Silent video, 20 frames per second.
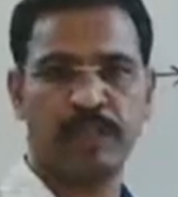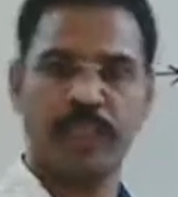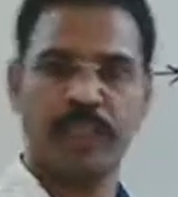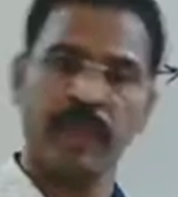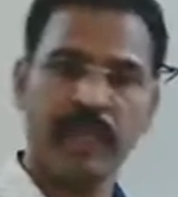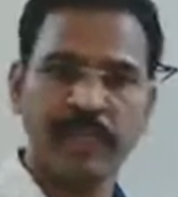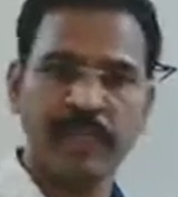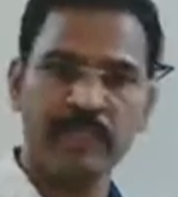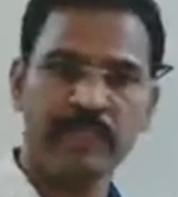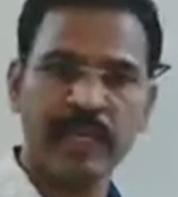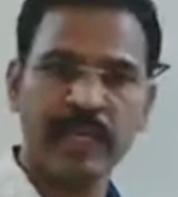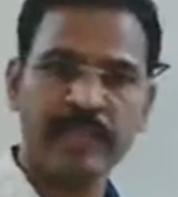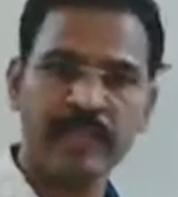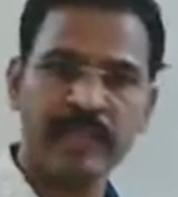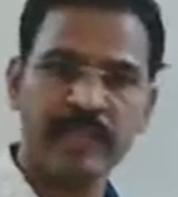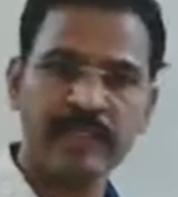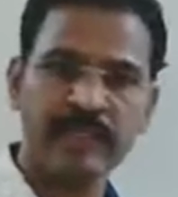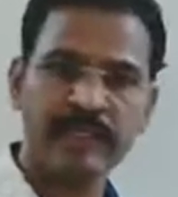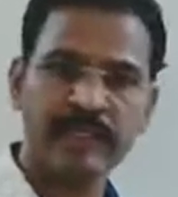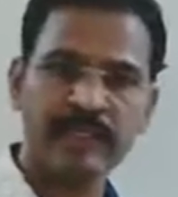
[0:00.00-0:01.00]
Understand
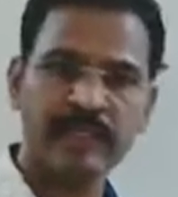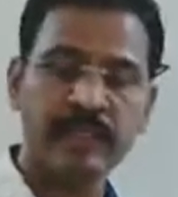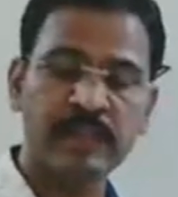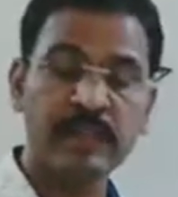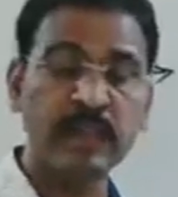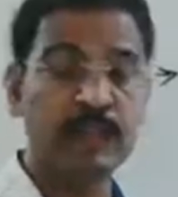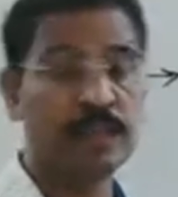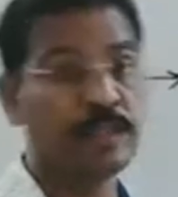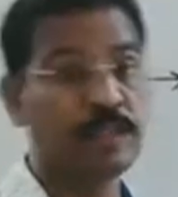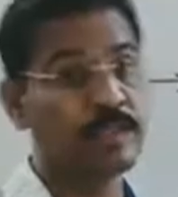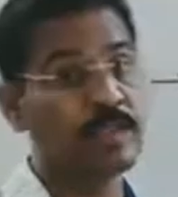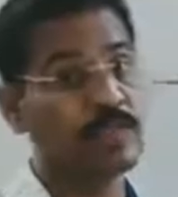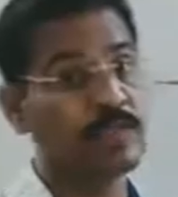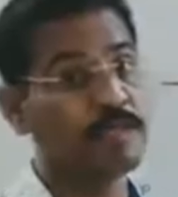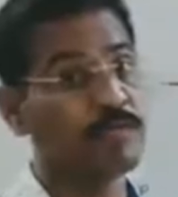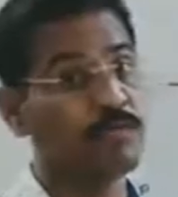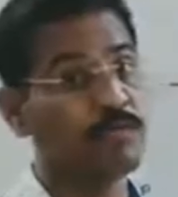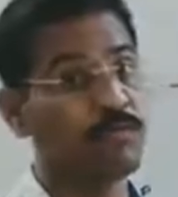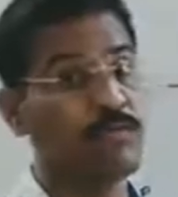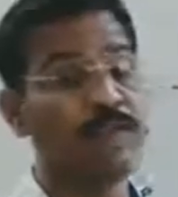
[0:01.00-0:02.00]
friends? This
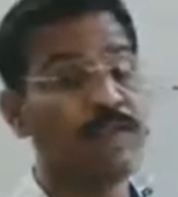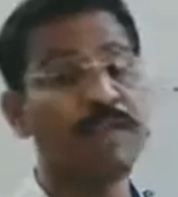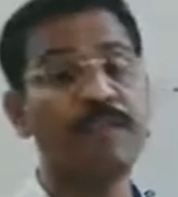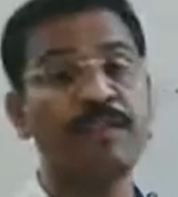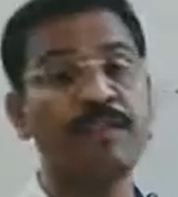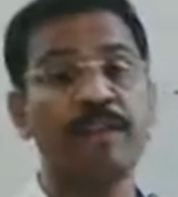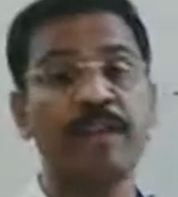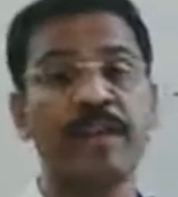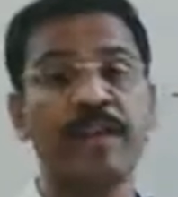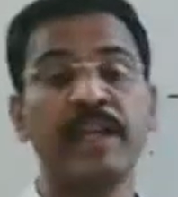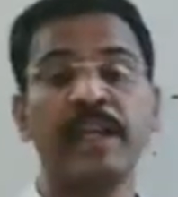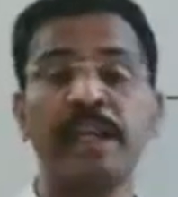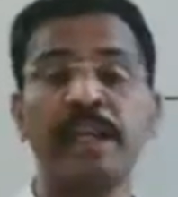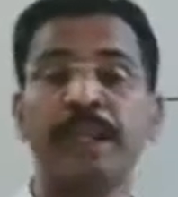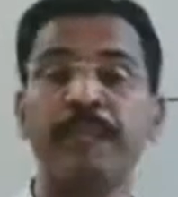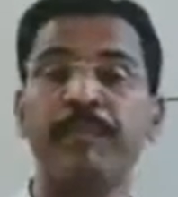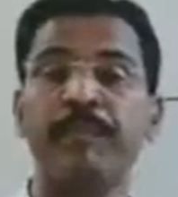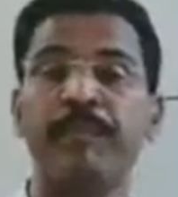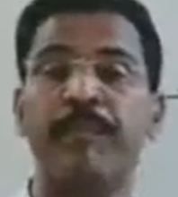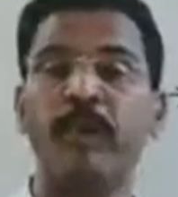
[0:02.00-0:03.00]
is
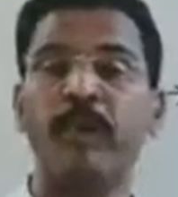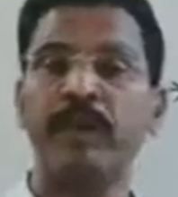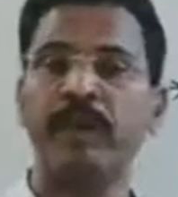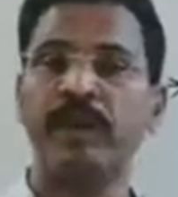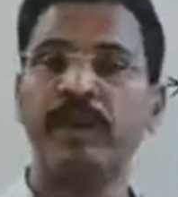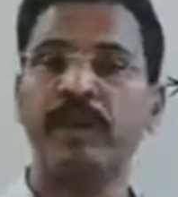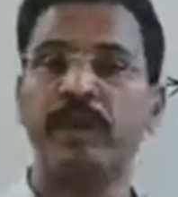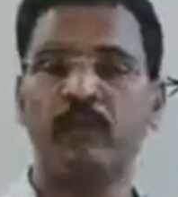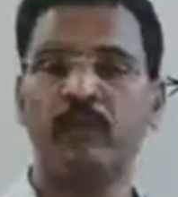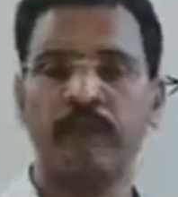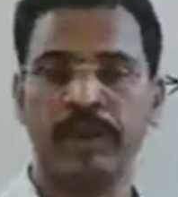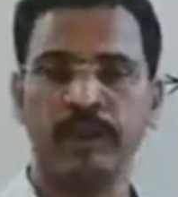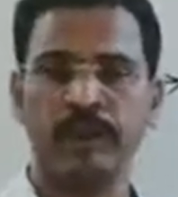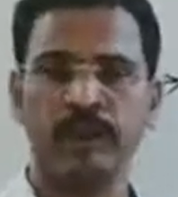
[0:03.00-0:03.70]
very important one.